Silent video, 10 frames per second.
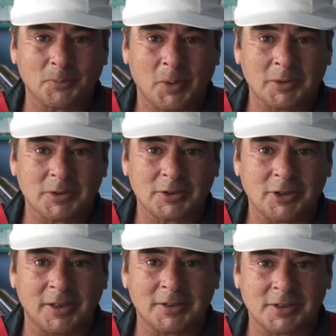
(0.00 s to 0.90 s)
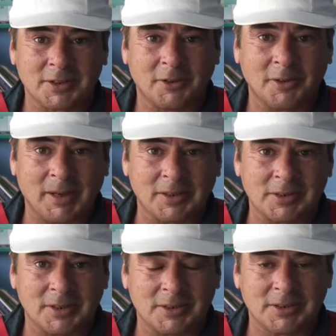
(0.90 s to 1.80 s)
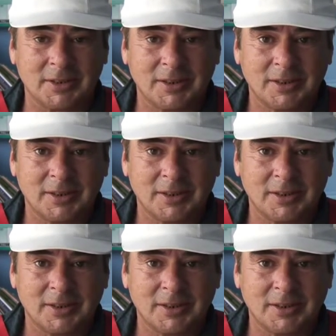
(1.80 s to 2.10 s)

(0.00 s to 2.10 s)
whilst trying to sell the magazines.